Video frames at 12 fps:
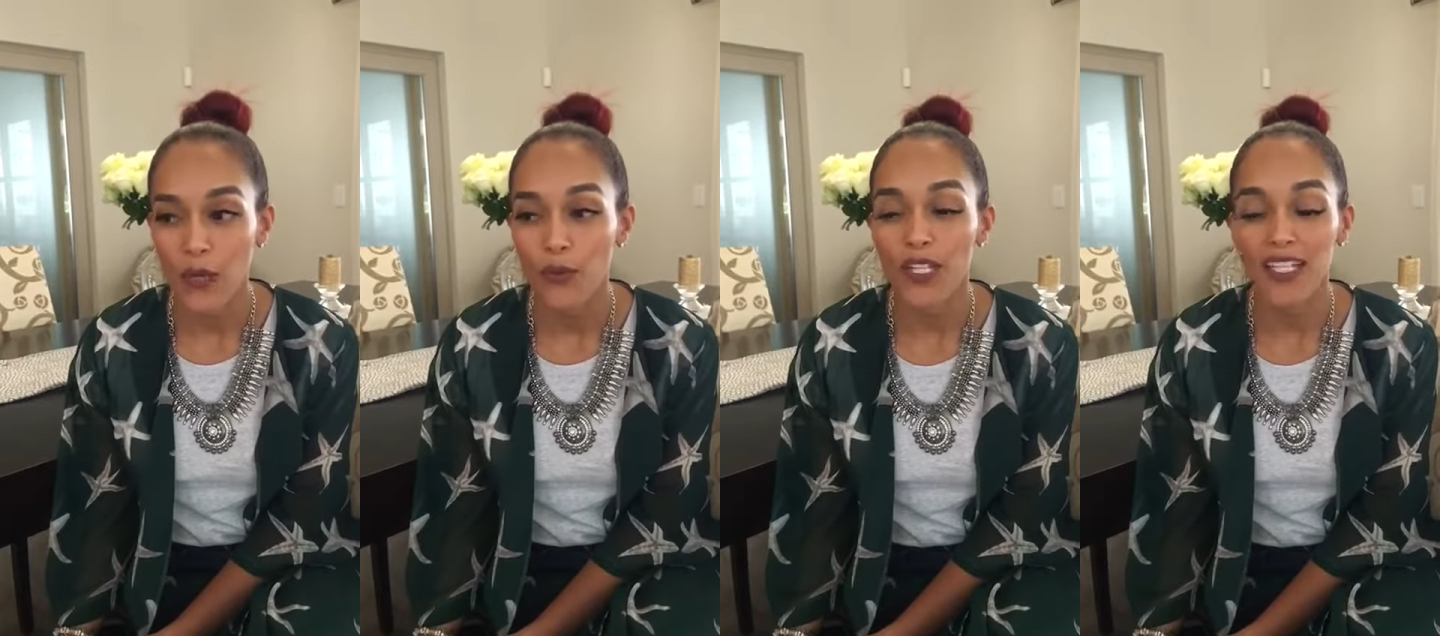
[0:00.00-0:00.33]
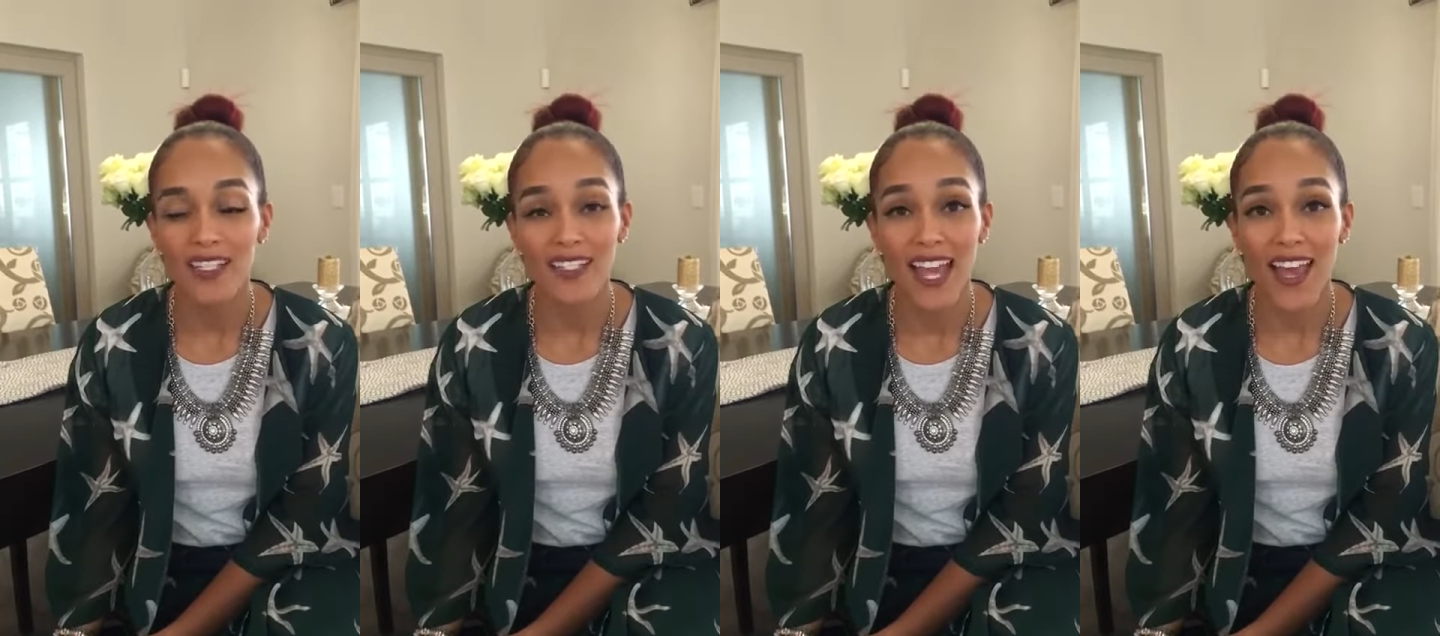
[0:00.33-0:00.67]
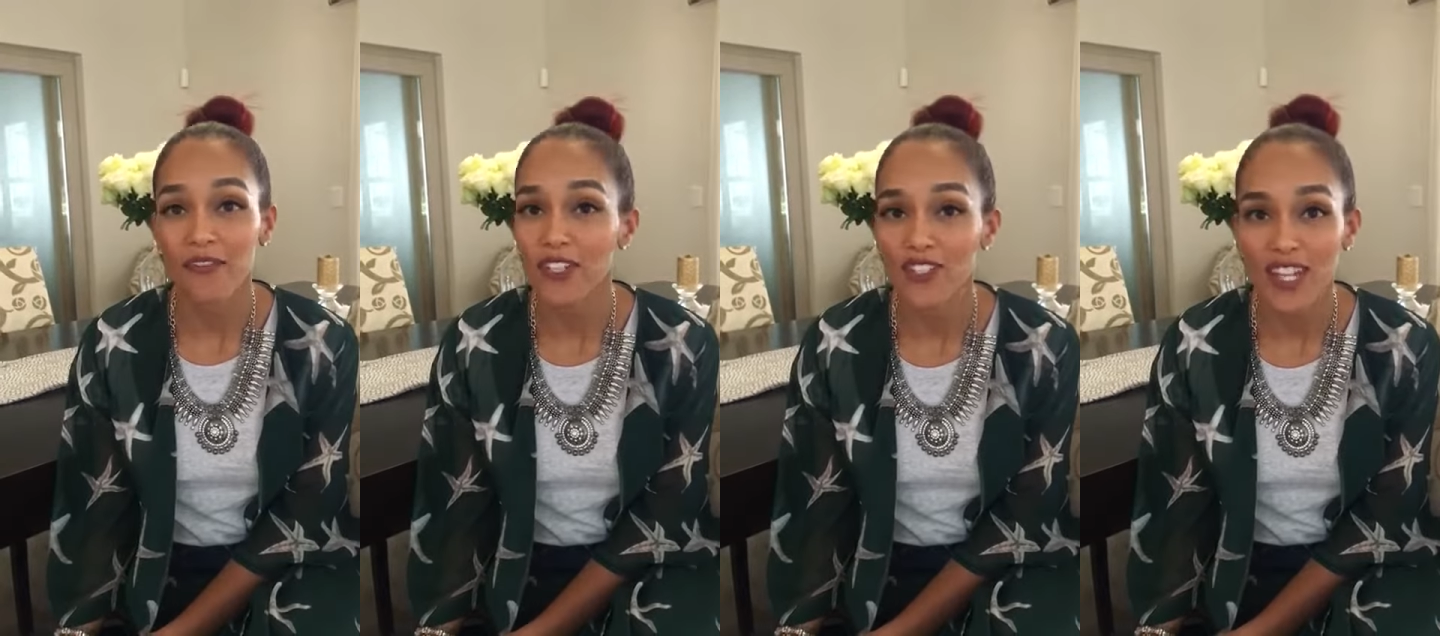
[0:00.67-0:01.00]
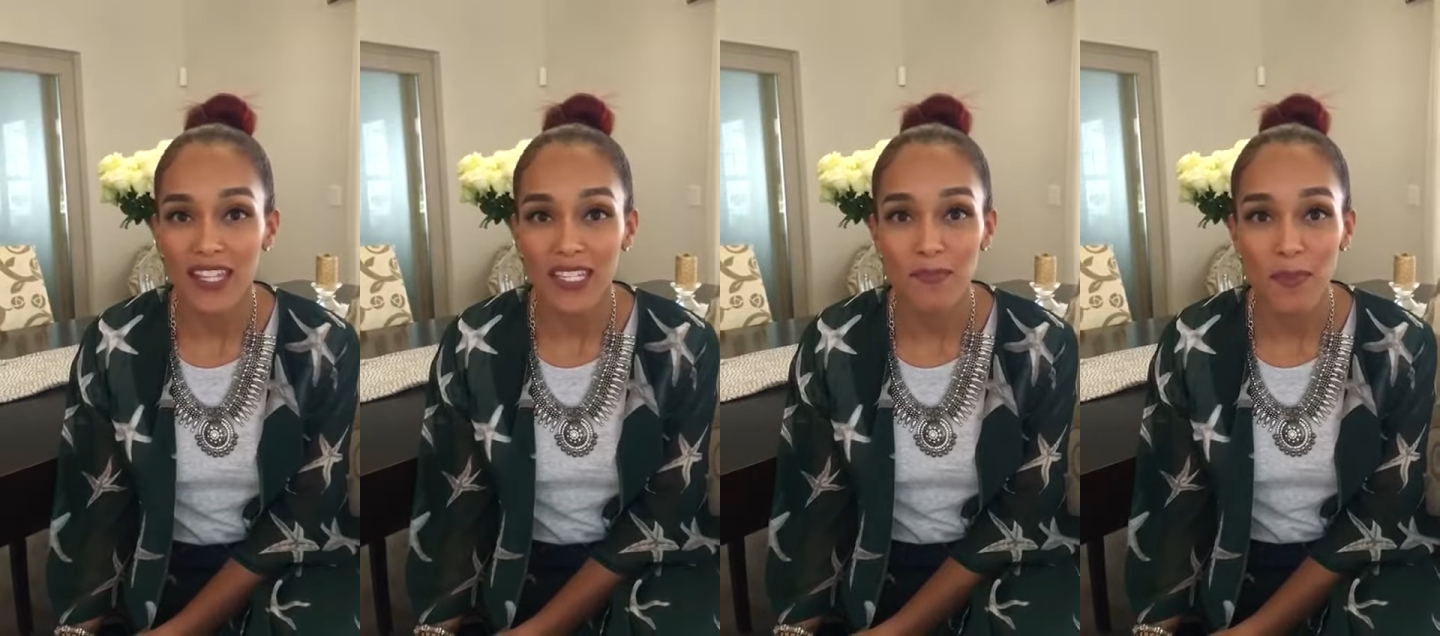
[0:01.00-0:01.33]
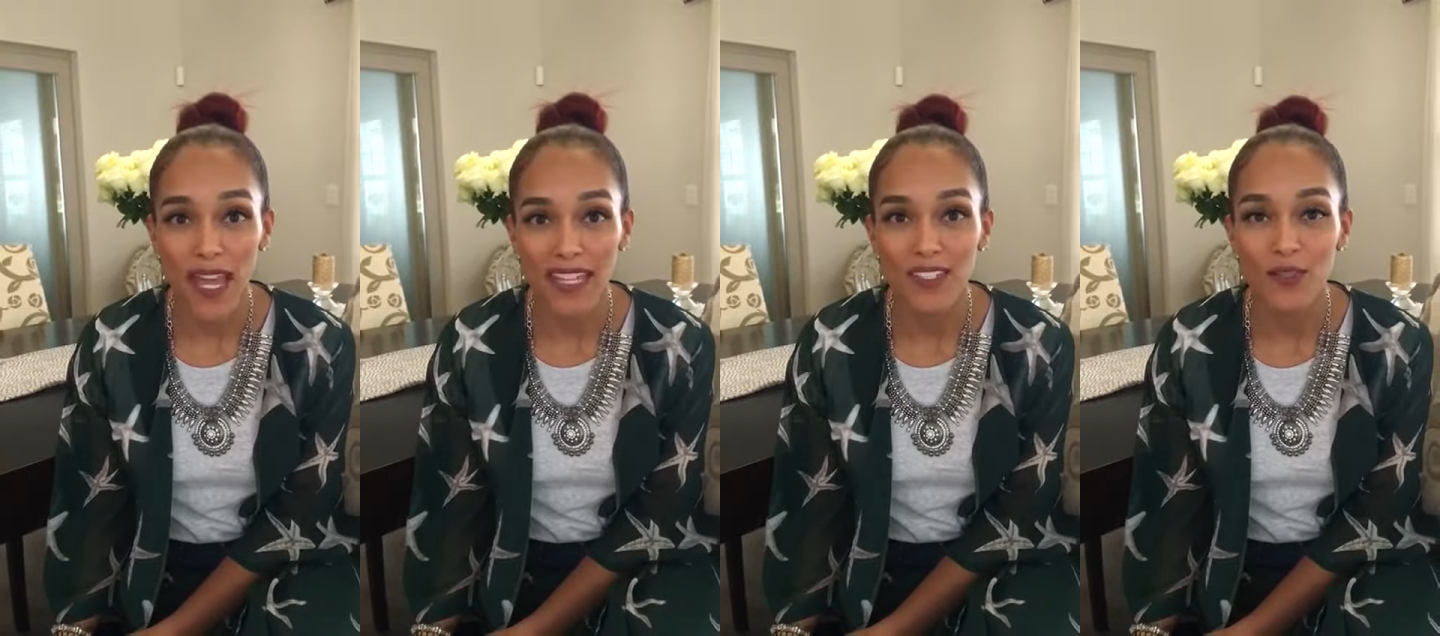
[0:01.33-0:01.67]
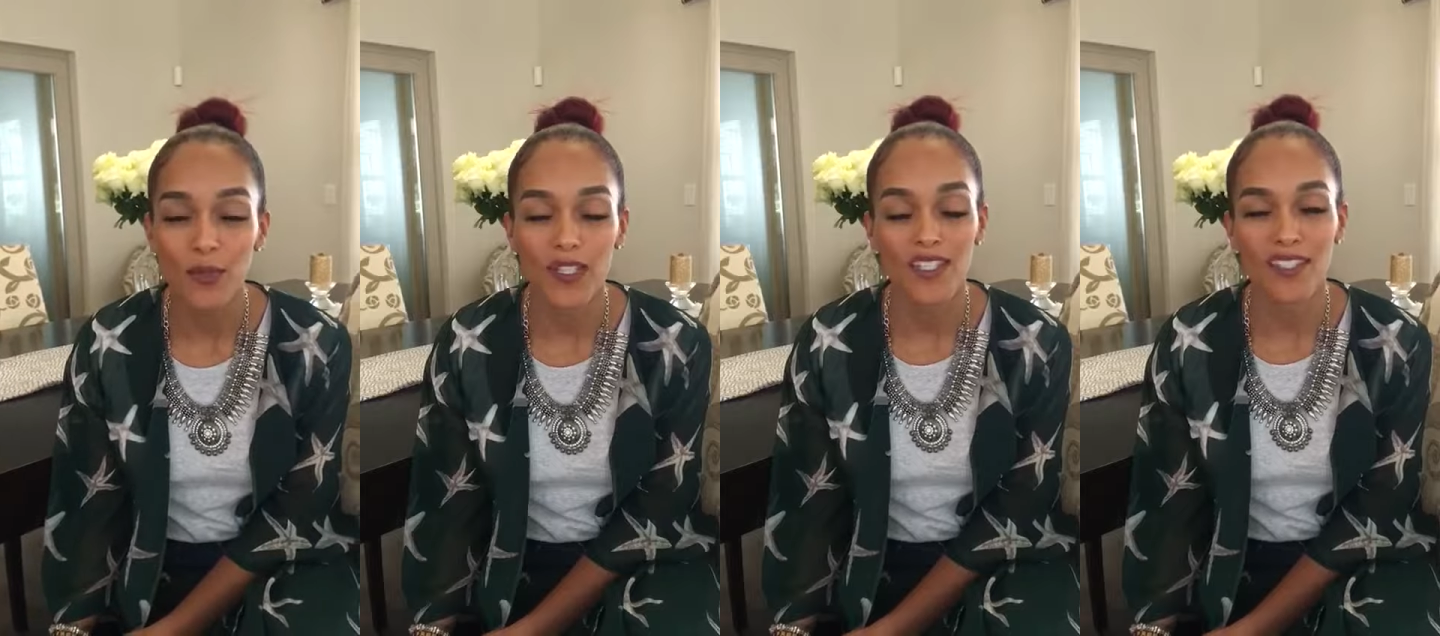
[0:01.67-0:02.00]
We need to have each other's backs.
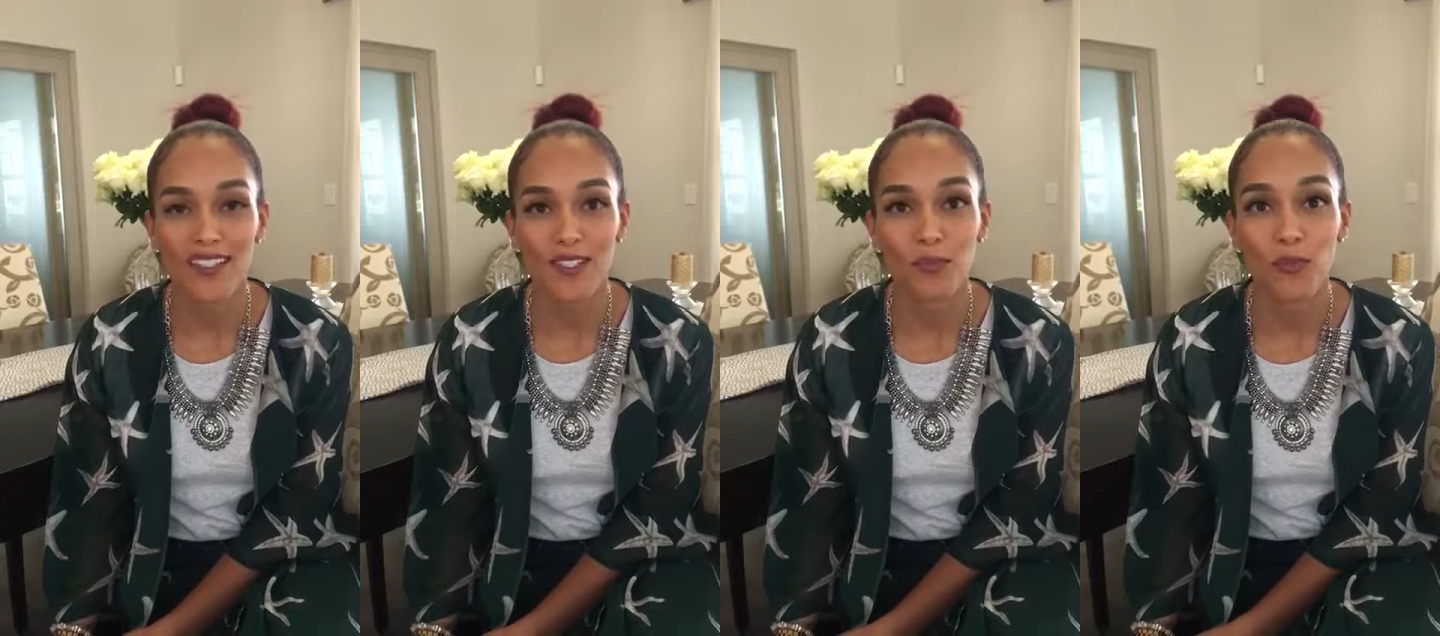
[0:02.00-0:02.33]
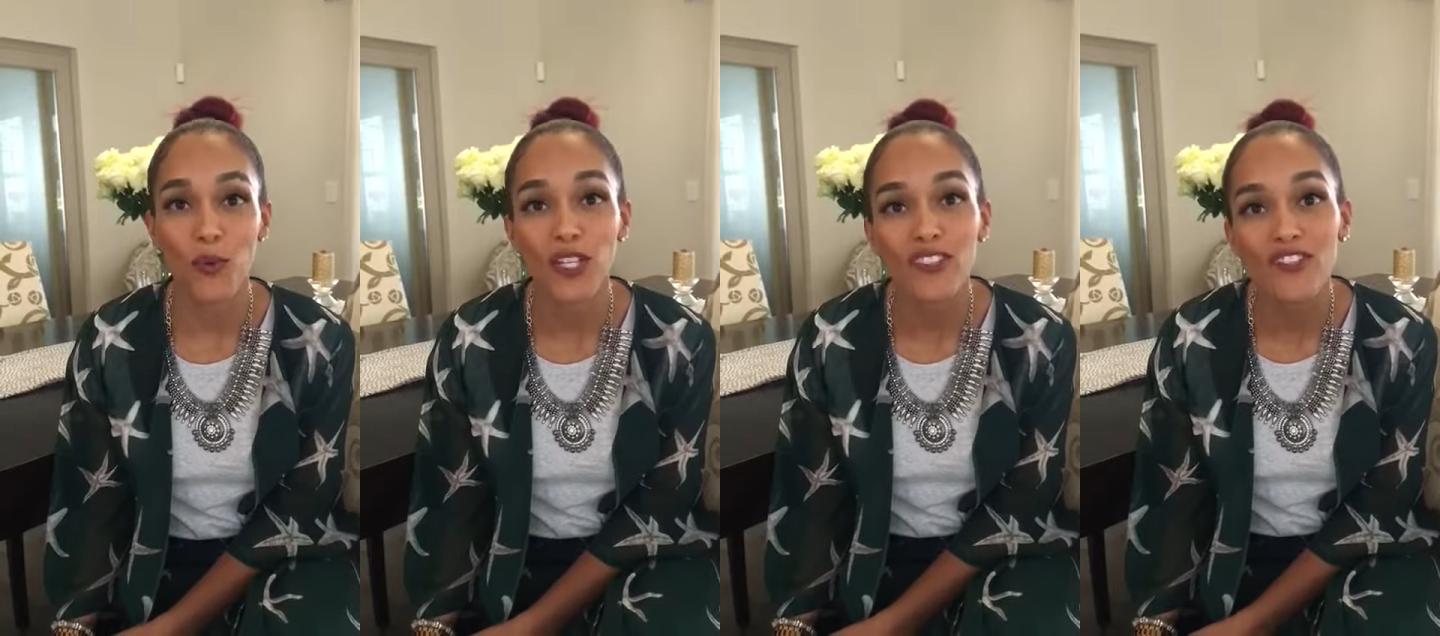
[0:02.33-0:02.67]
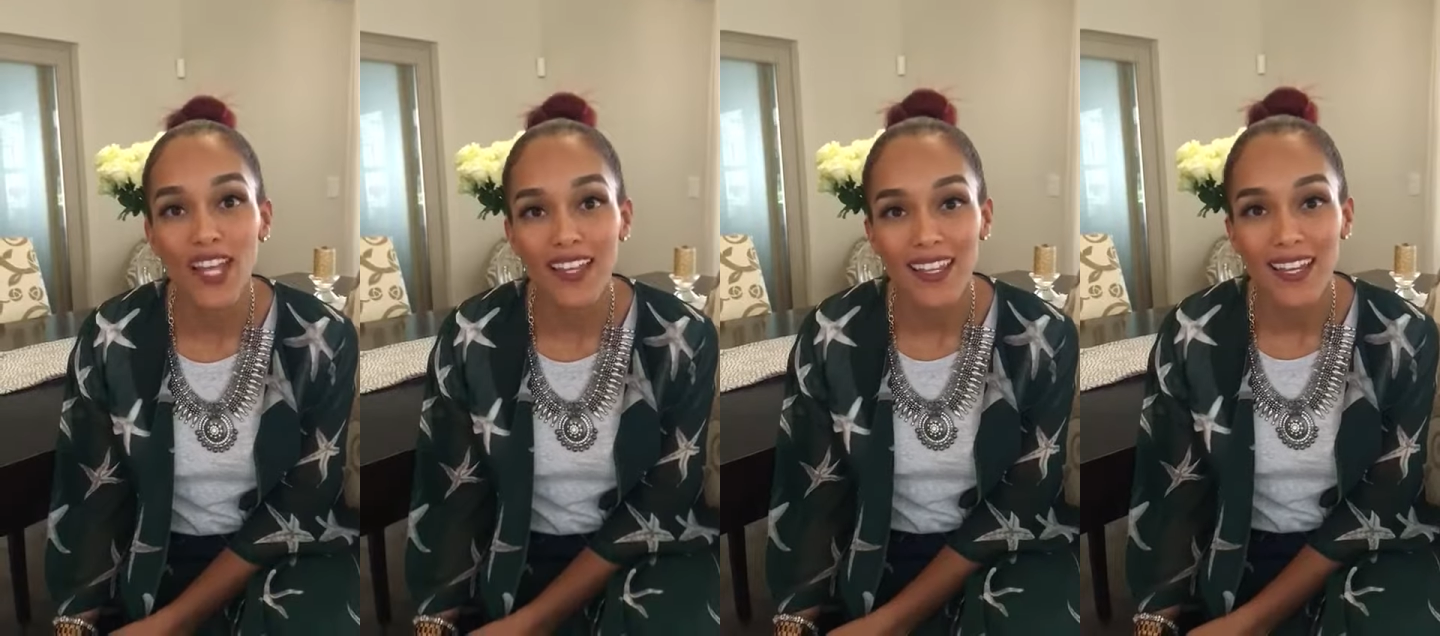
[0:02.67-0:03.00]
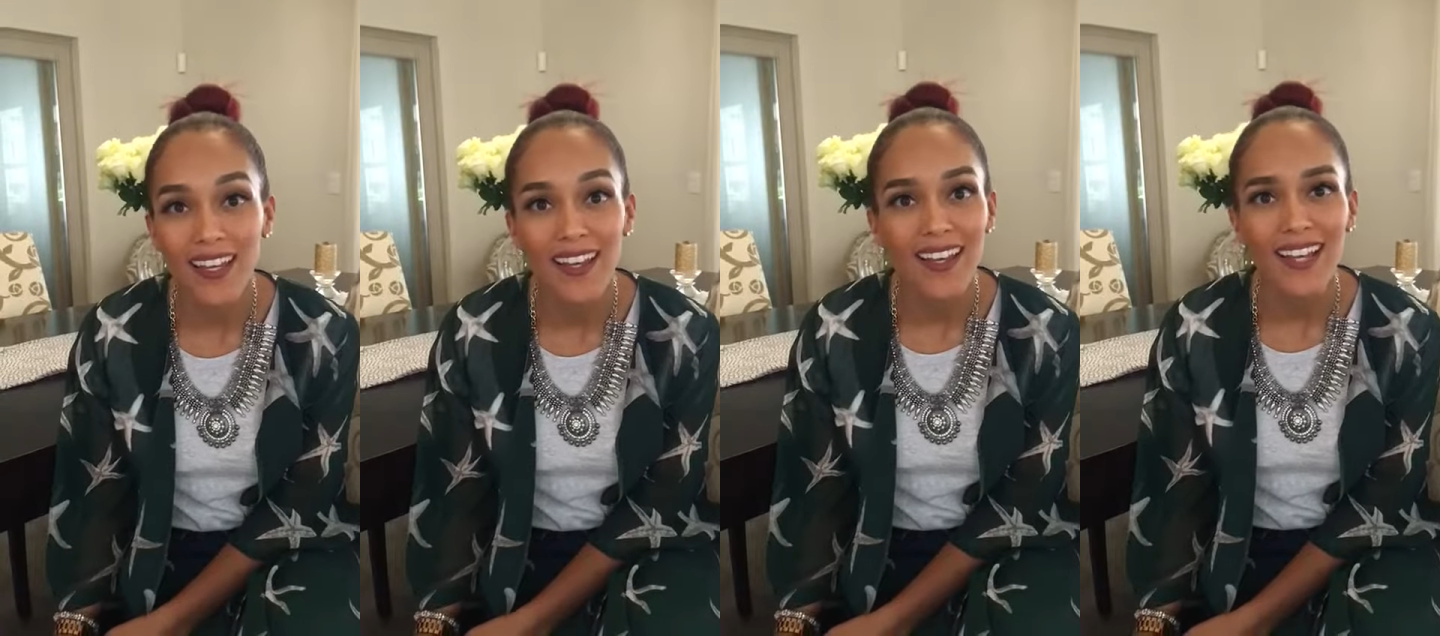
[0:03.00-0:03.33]
We need to support each other.